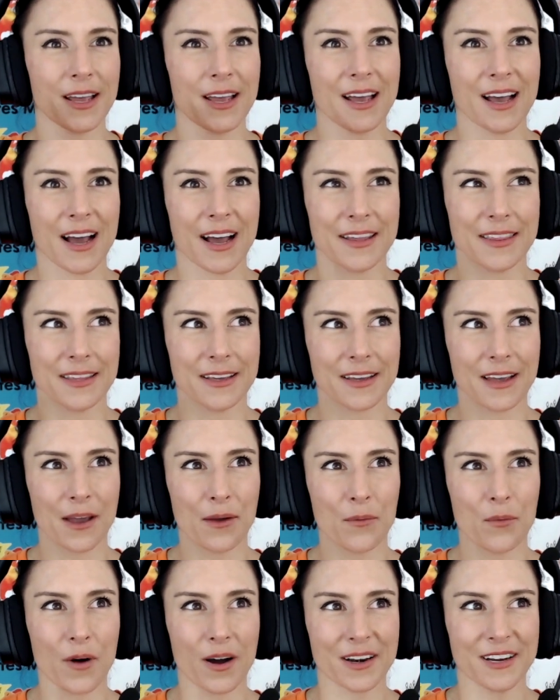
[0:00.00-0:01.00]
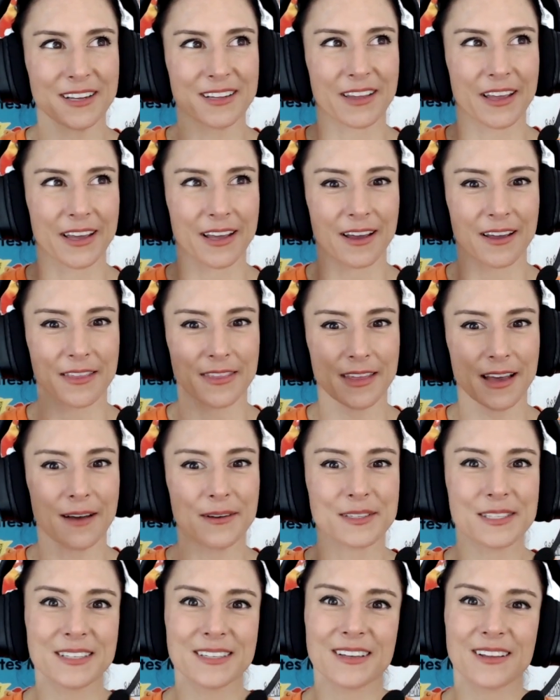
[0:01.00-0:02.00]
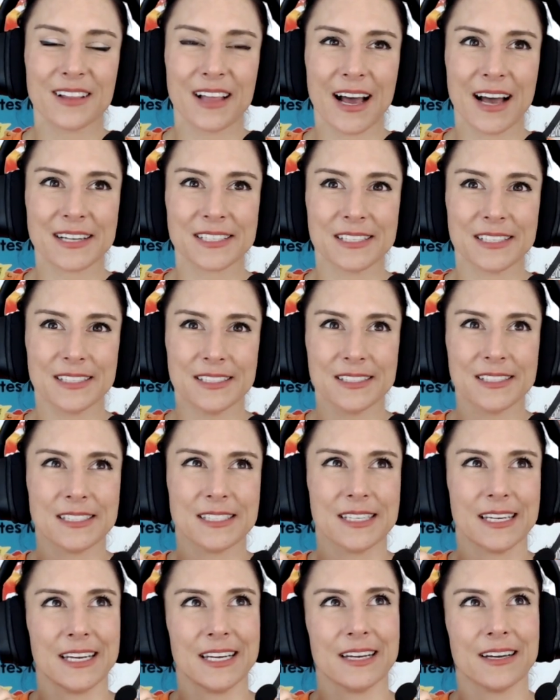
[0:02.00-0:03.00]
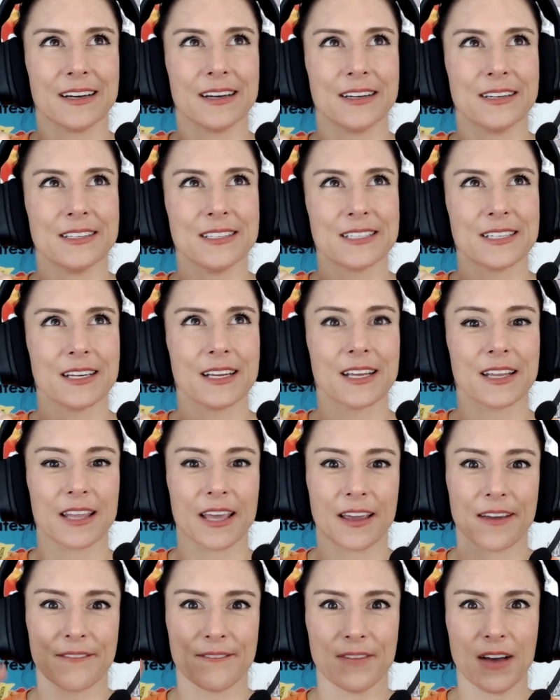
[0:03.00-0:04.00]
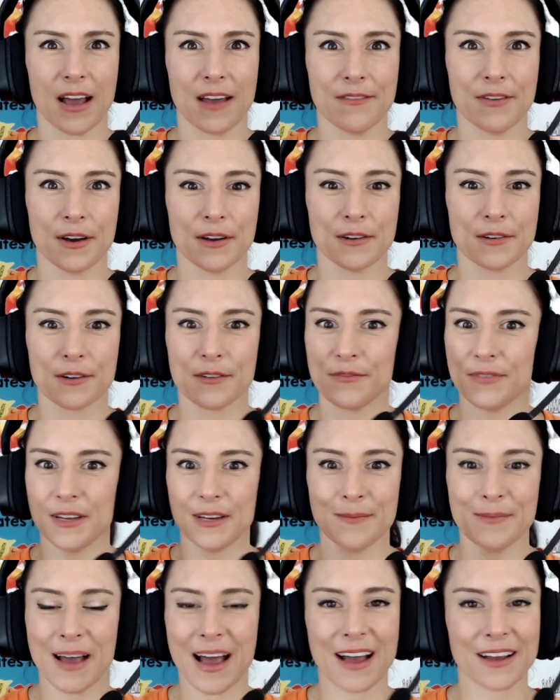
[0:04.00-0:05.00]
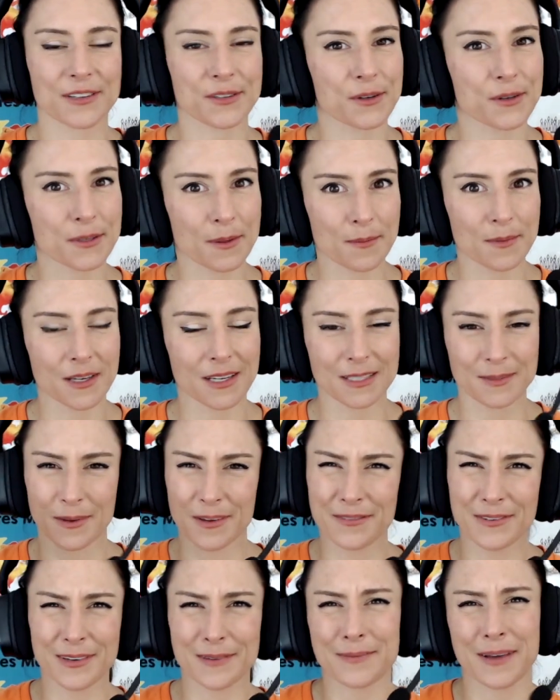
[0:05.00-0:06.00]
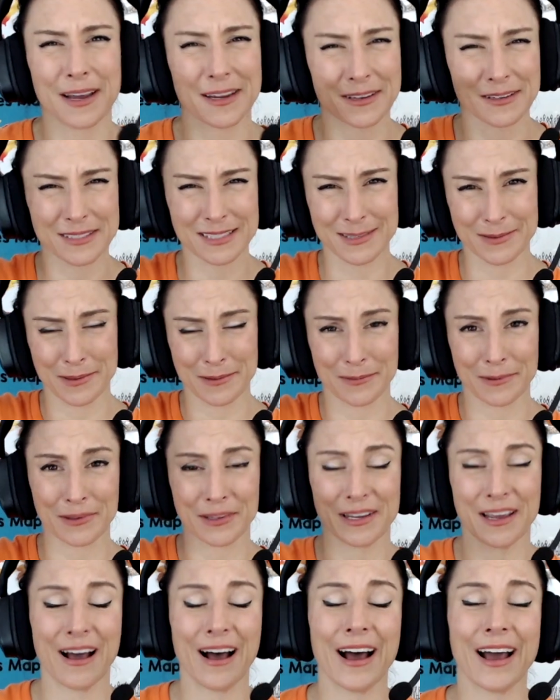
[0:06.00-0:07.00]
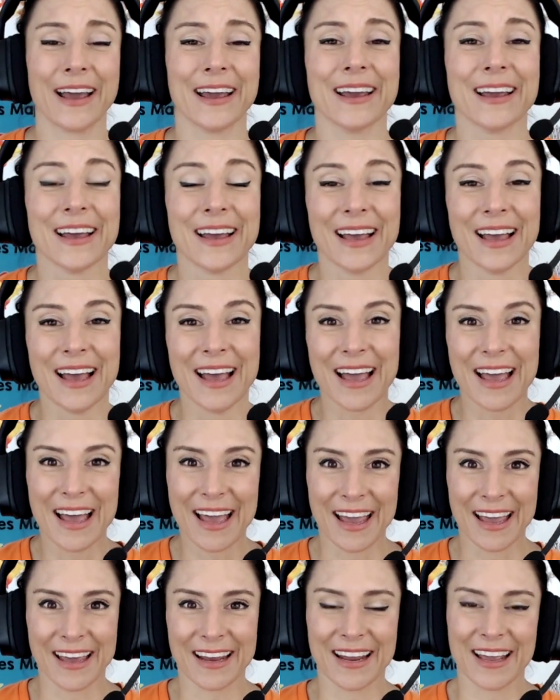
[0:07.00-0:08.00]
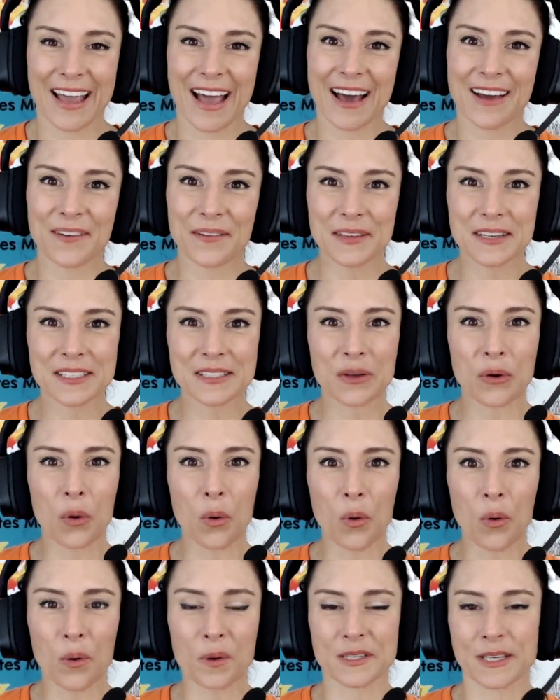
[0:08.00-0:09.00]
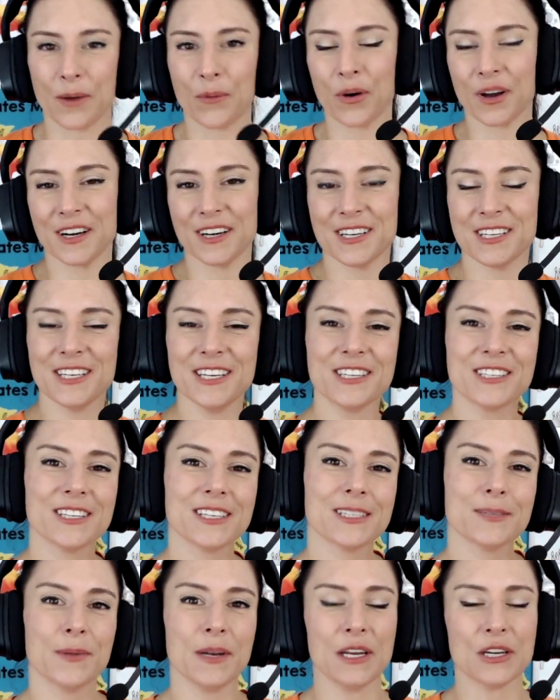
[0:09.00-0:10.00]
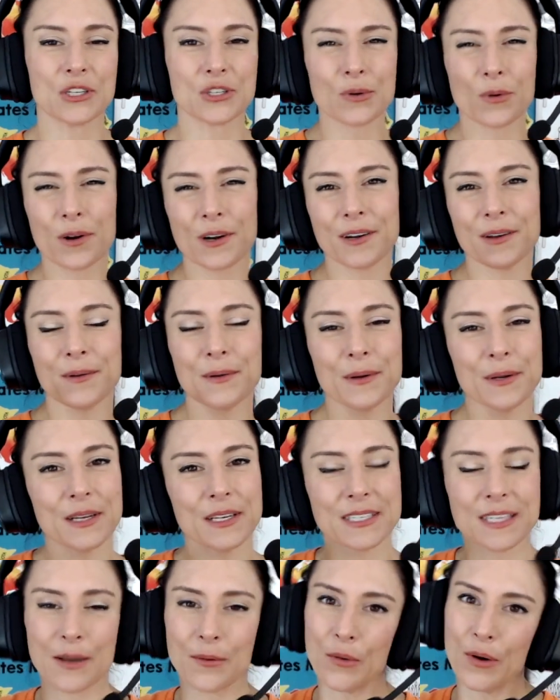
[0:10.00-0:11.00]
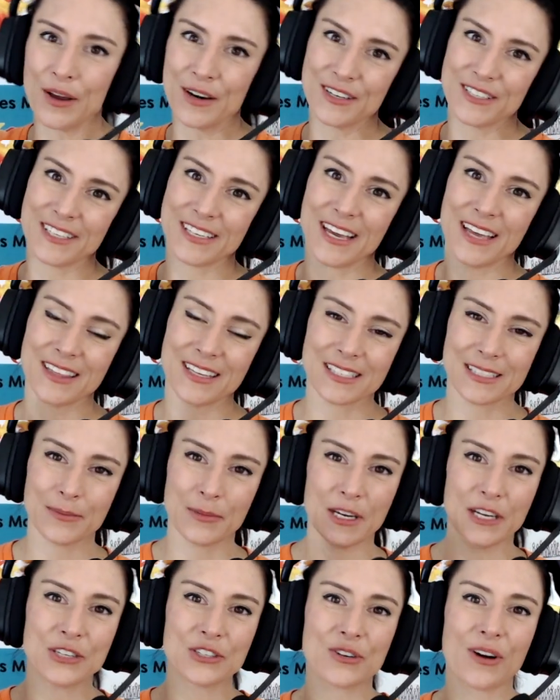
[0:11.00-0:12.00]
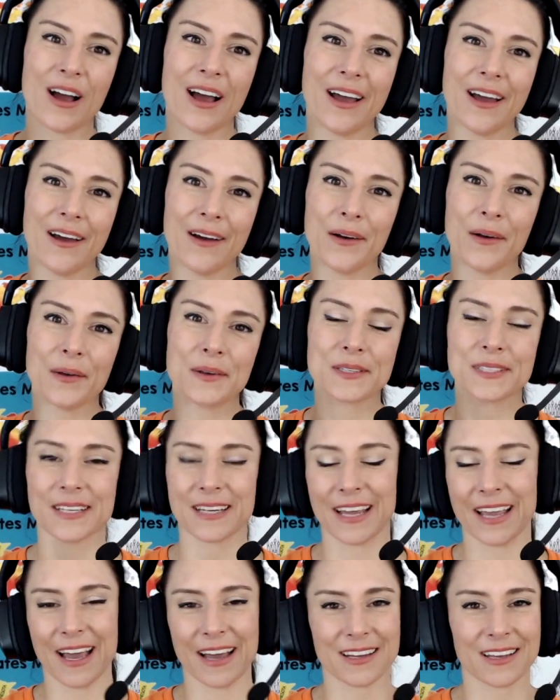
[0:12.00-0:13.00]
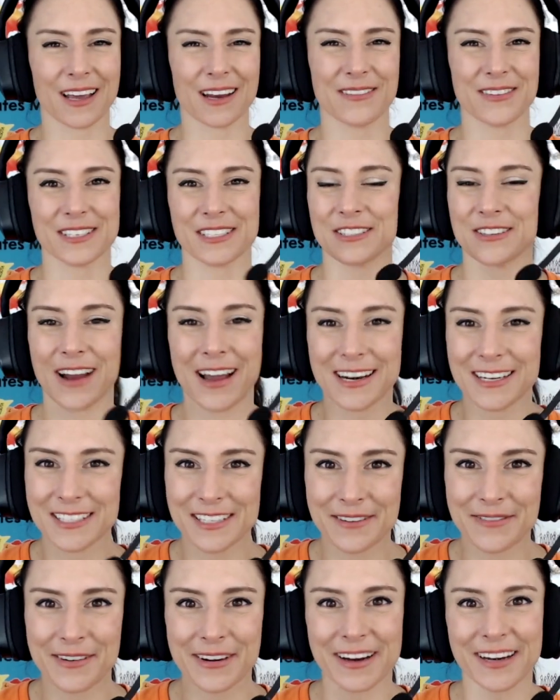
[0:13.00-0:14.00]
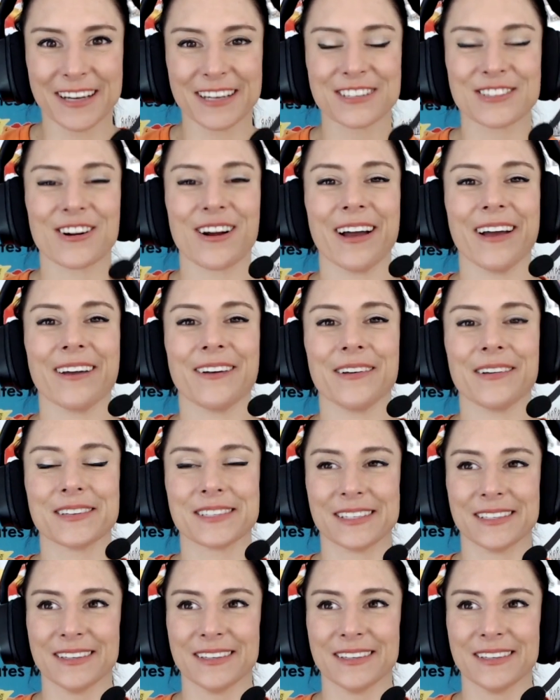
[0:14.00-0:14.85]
I think I wanted like 1,000 classes and like 500 feedbacks or something. So my feedback used to be really high. And I had all these goals. I wanted to teach this many short notice. I wanted to get this many trials. And I had kind of a strategy for getting trials.